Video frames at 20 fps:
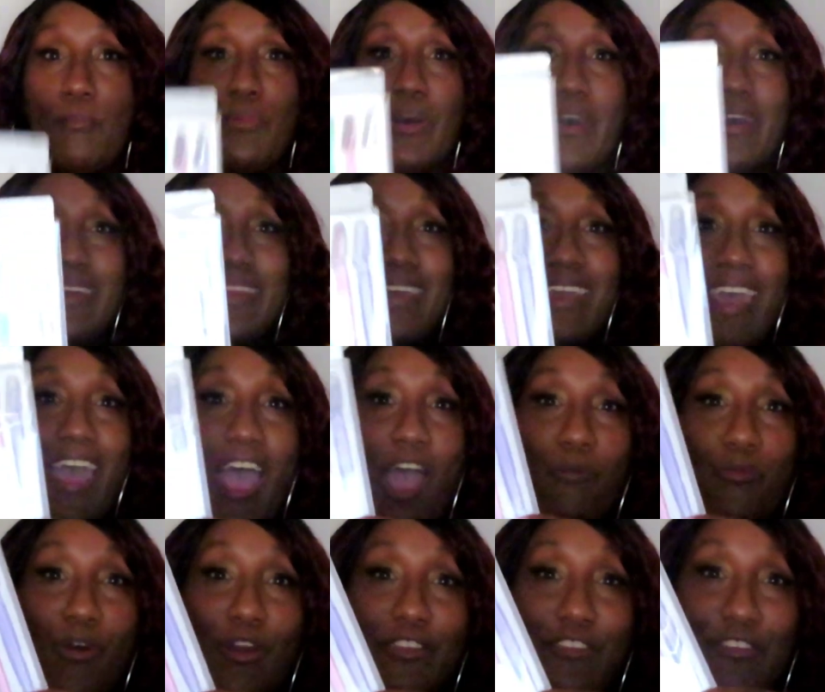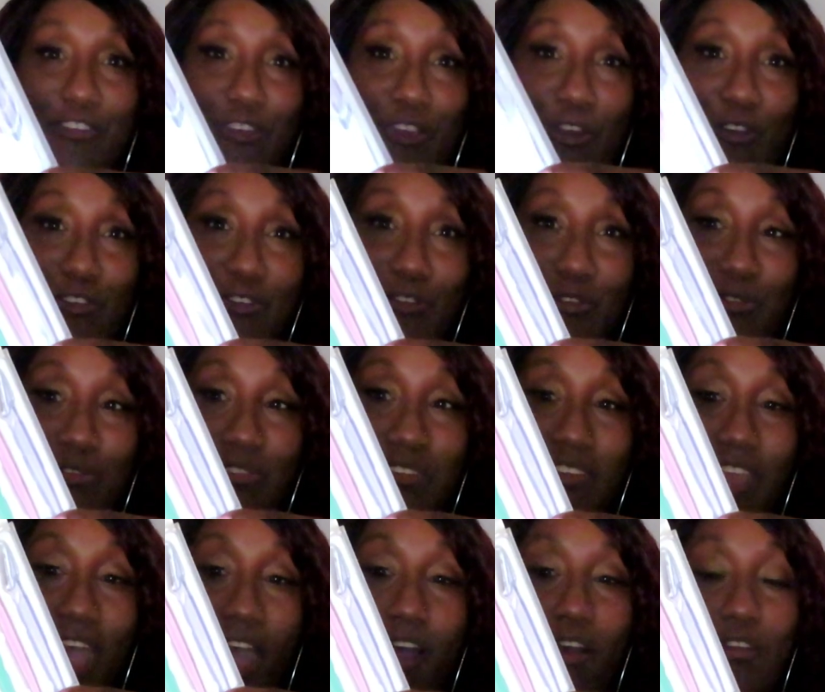But I wanted to show you,
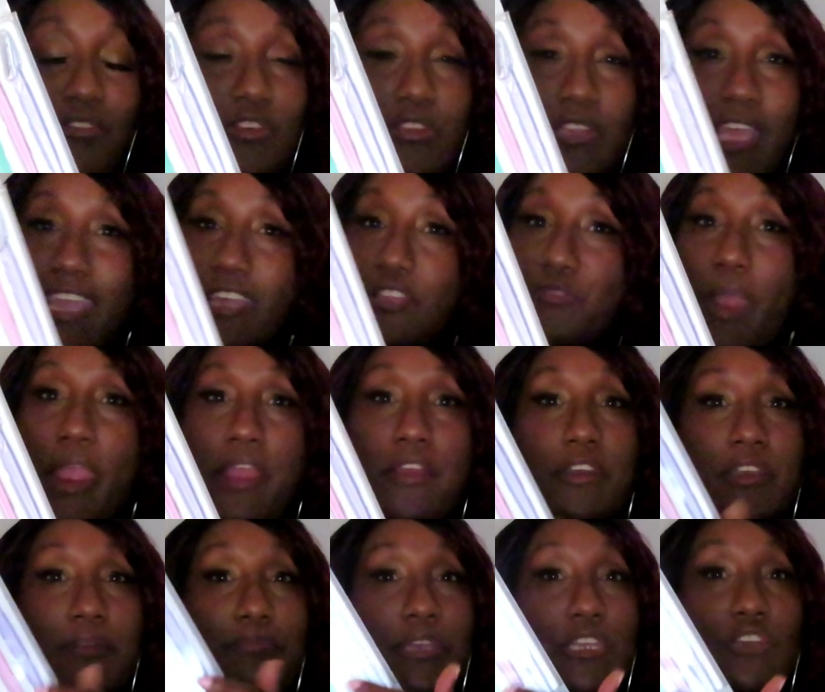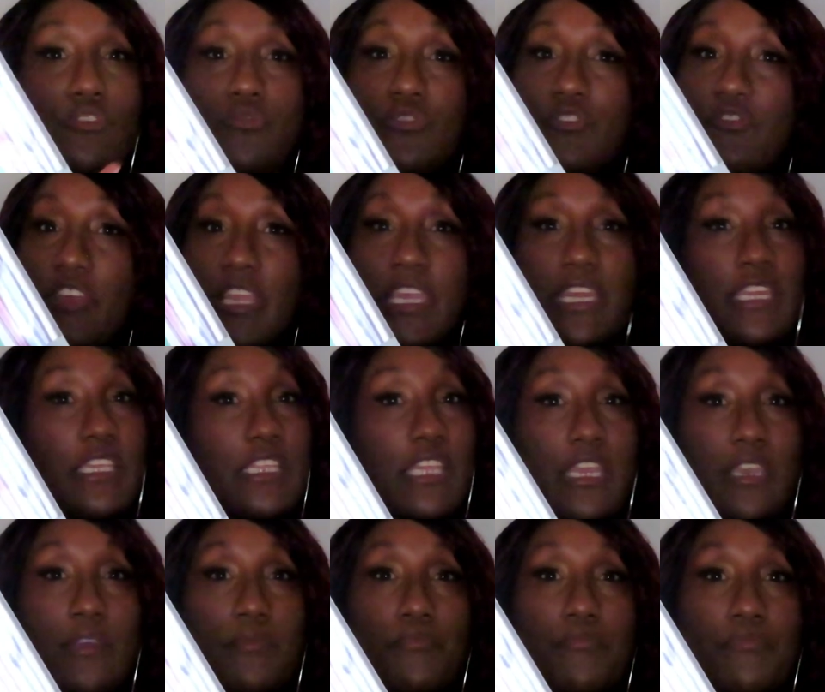y'all, these right here can be used for
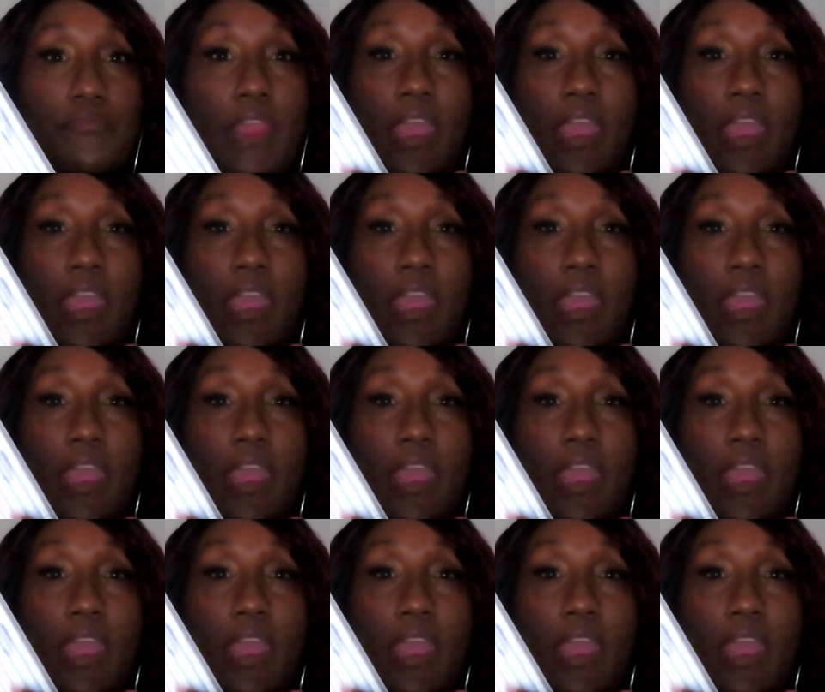anything.